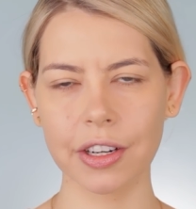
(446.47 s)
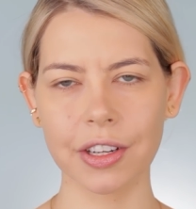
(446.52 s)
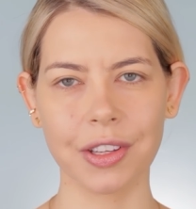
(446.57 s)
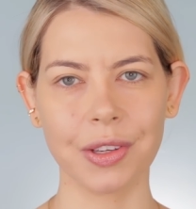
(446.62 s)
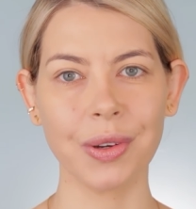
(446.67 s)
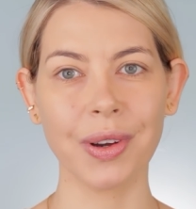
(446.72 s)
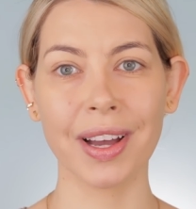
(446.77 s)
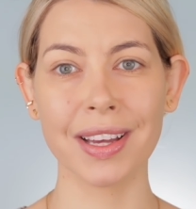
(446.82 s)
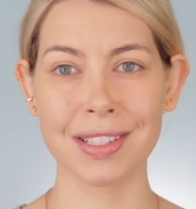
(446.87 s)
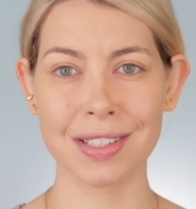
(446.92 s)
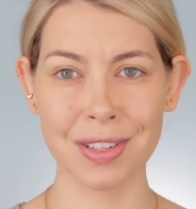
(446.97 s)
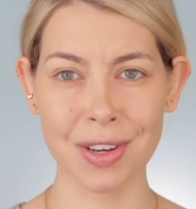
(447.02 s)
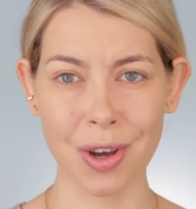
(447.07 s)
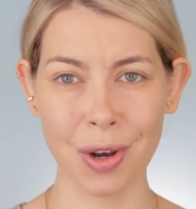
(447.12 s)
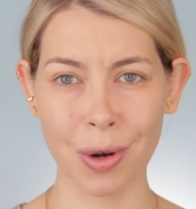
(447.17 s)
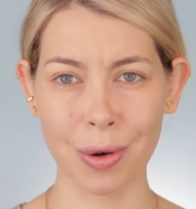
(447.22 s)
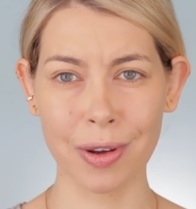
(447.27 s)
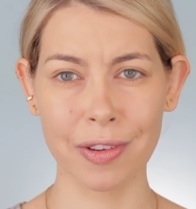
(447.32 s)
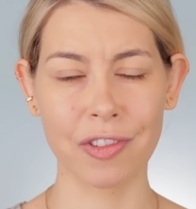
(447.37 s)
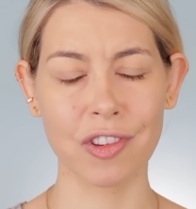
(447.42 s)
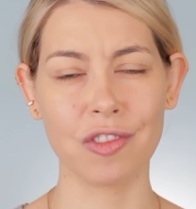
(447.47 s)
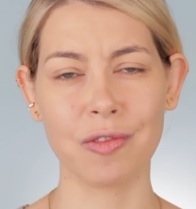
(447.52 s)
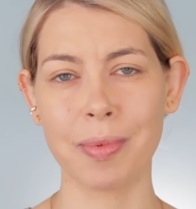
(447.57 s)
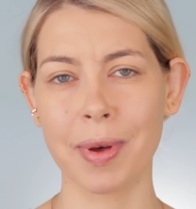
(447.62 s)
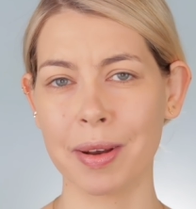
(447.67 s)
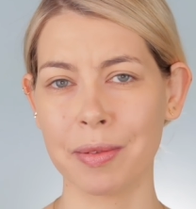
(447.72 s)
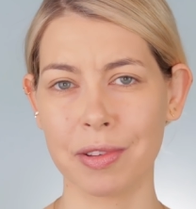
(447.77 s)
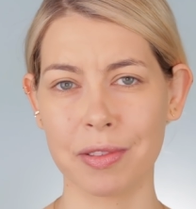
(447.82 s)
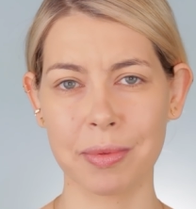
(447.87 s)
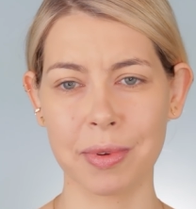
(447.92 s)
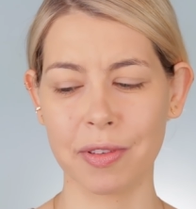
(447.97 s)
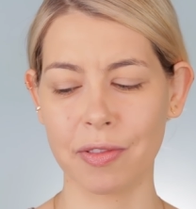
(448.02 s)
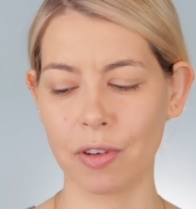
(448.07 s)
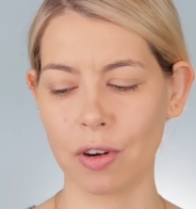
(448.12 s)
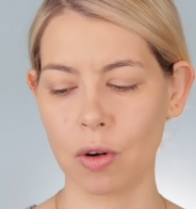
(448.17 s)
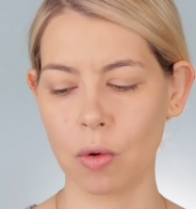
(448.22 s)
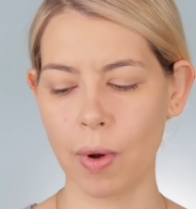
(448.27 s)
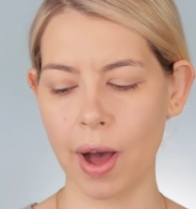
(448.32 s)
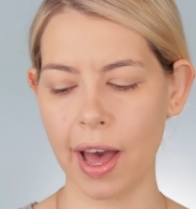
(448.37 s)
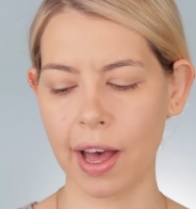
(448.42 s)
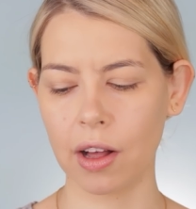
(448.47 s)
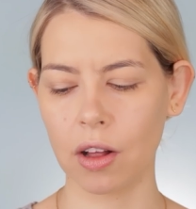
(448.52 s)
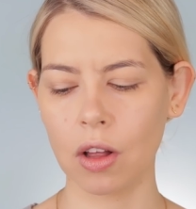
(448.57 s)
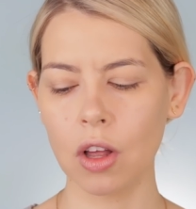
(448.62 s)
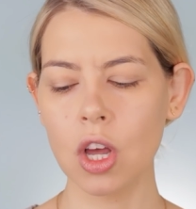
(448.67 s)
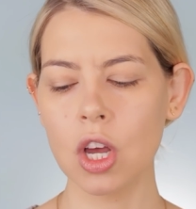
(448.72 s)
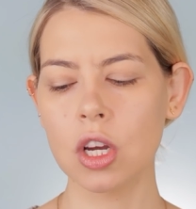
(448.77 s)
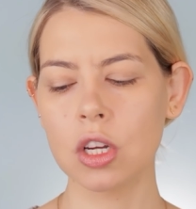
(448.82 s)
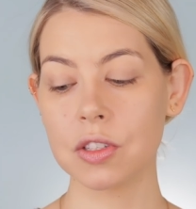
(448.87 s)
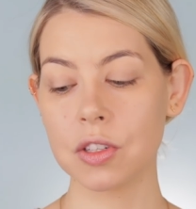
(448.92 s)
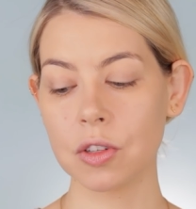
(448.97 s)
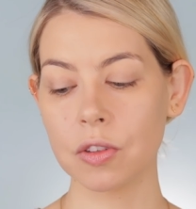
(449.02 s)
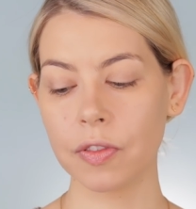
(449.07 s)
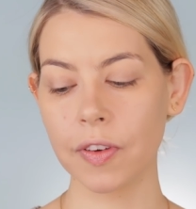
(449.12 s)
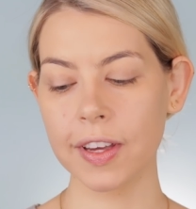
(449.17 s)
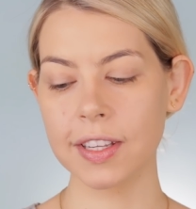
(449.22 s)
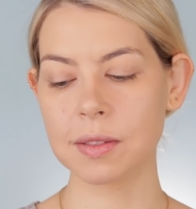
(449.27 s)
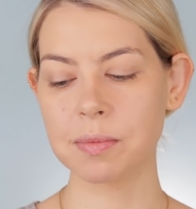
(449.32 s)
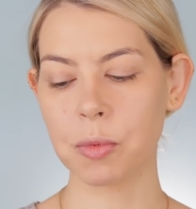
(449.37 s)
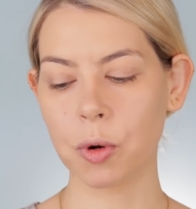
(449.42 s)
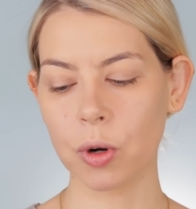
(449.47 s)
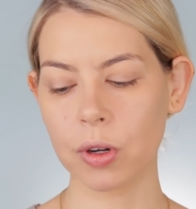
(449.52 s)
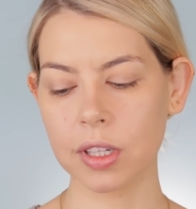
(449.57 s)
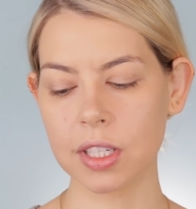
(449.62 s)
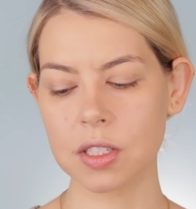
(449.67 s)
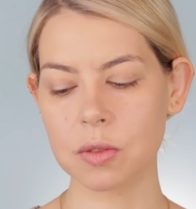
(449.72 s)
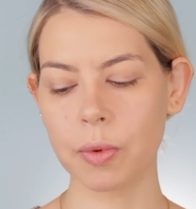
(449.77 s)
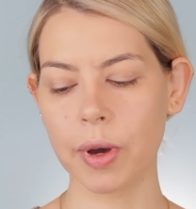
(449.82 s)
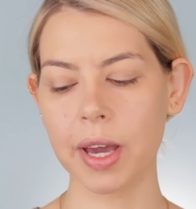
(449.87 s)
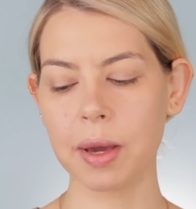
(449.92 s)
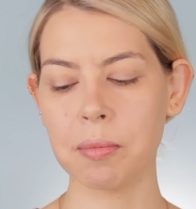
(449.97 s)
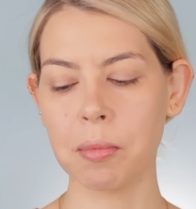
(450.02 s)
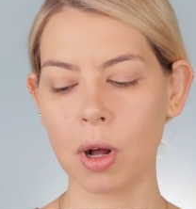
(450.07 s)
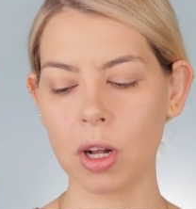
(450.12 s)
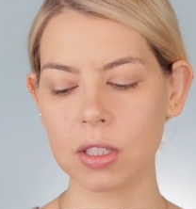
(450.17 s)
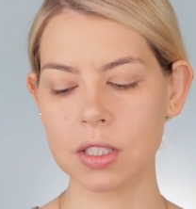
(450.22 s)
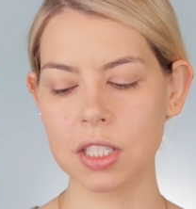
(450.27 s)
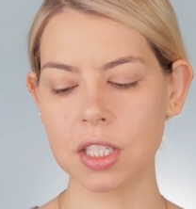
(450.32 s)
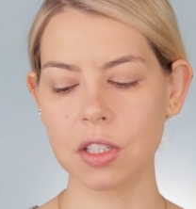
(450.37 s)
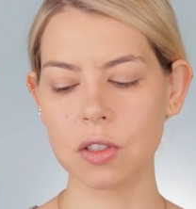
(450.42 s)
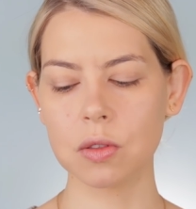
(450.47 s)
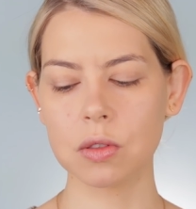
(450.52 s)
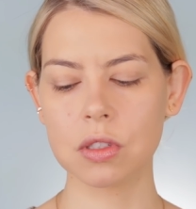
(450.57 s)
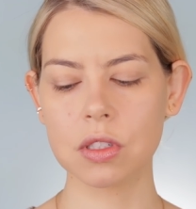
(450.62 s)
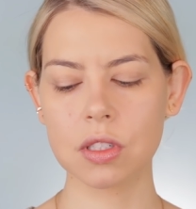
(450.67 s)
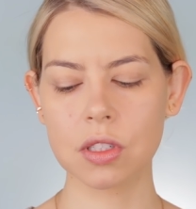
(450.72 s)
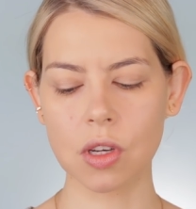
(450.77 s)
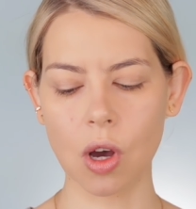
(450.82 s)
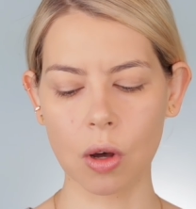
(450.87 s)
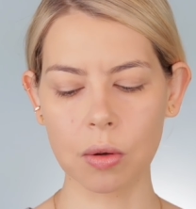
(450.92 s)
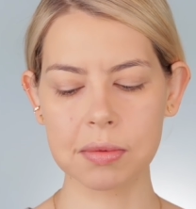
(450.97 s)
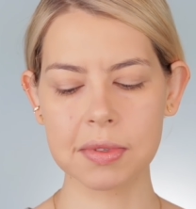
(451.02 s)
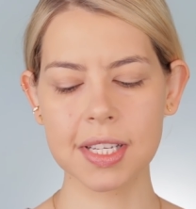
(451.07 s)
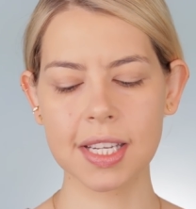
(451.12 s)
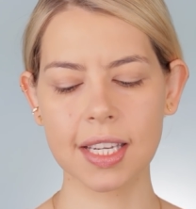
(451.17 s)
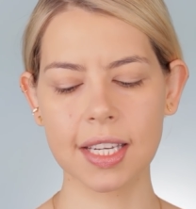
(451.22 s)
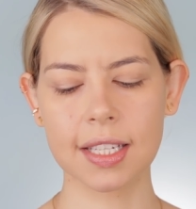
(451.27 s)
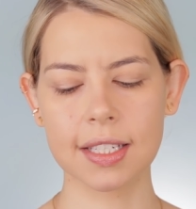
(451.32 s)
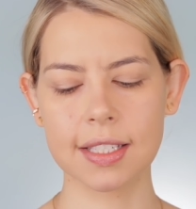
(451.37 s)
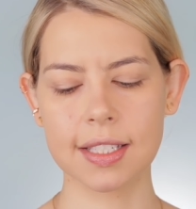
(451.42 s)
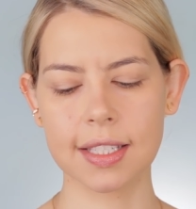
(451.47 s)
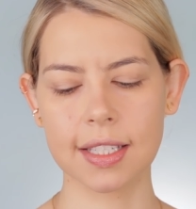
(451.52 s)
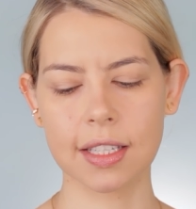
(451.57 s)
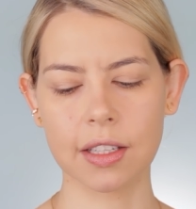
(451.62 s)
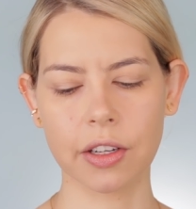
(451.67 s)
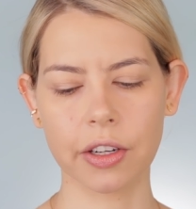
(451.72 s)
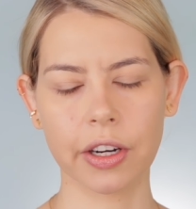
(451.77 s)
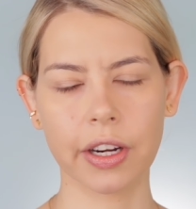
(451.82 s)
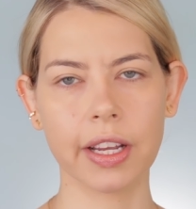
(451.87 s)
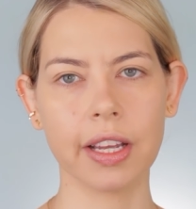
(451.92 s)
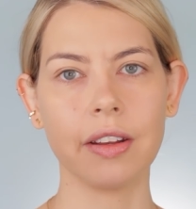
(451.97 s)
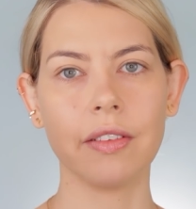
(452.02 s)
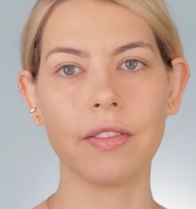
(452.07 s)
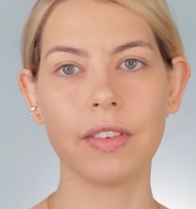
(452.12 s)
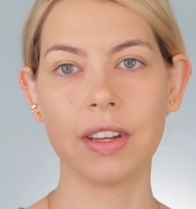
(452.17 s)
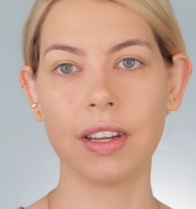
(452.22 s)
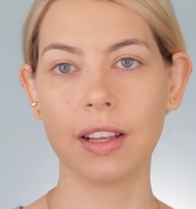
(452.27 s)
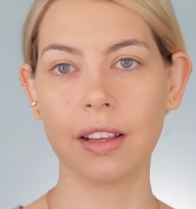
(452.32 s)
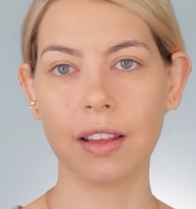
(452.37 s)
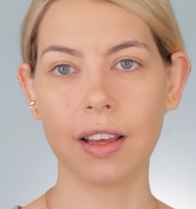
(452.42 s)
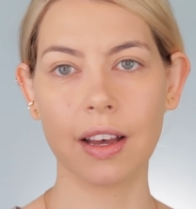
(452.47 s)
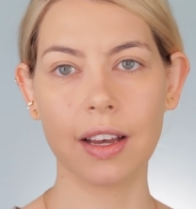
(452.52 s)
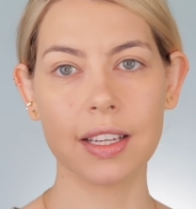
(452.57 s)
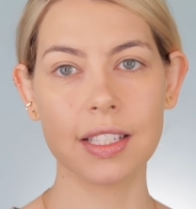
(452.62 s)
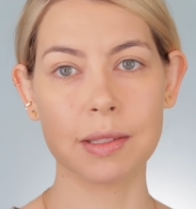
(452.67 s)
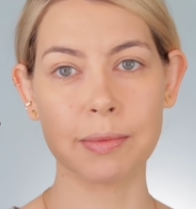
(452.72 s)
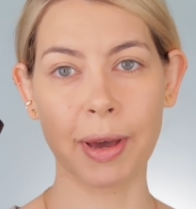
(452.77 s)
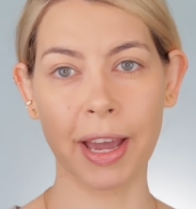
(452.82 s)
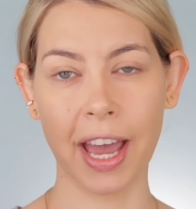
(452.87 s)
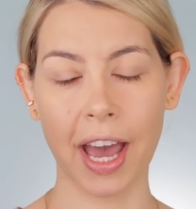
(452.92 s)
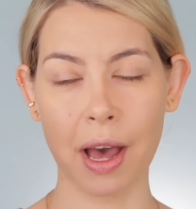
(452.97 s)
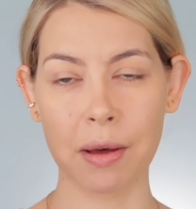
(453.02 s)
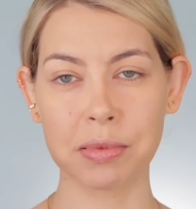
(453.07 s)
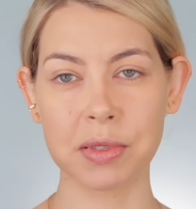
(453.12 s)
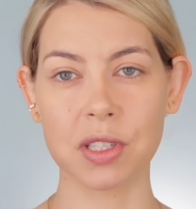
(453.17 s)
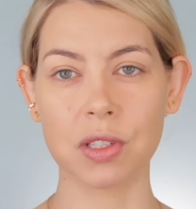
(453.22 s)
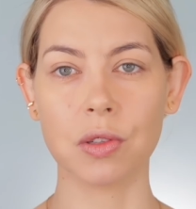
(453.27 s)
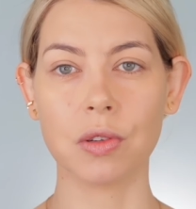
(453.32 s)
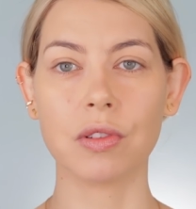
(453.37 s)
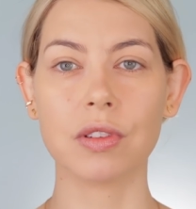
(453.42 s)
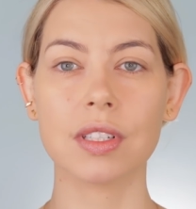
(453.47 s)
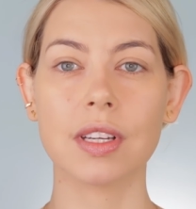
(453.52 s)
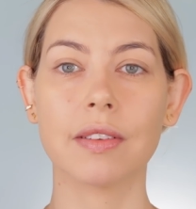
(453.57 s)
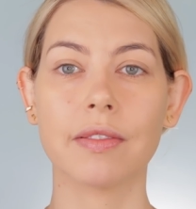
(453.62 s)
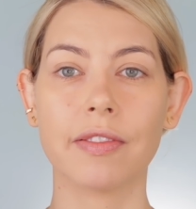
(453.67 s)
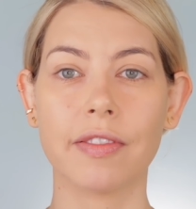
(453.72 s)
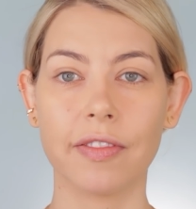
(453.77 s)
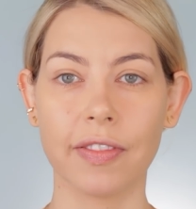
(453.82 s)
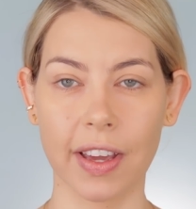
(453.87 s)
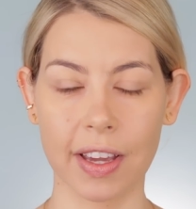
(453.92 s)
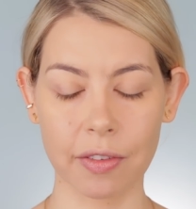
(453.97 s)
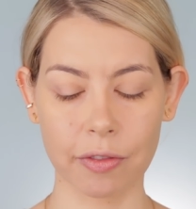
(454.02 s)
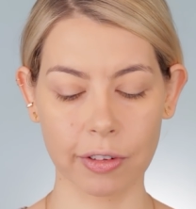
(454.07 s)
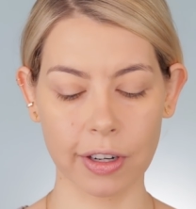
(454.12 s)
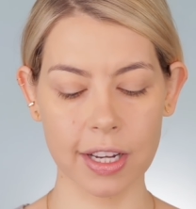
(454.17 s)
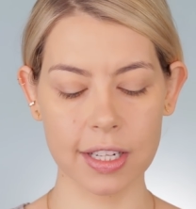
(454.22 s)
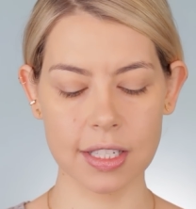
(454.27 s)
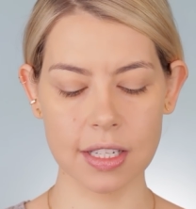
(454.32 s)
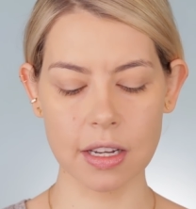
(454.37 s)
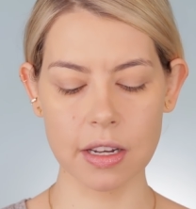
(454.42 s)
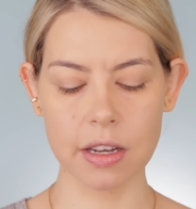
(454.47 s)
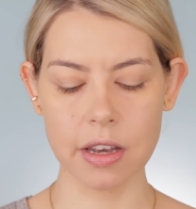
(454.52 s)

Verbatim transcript: You guys know if you've been with me for a while, Too Faced Born This Way Multi-Use Sculpting Concealer in Vanilla is my absolute favorite.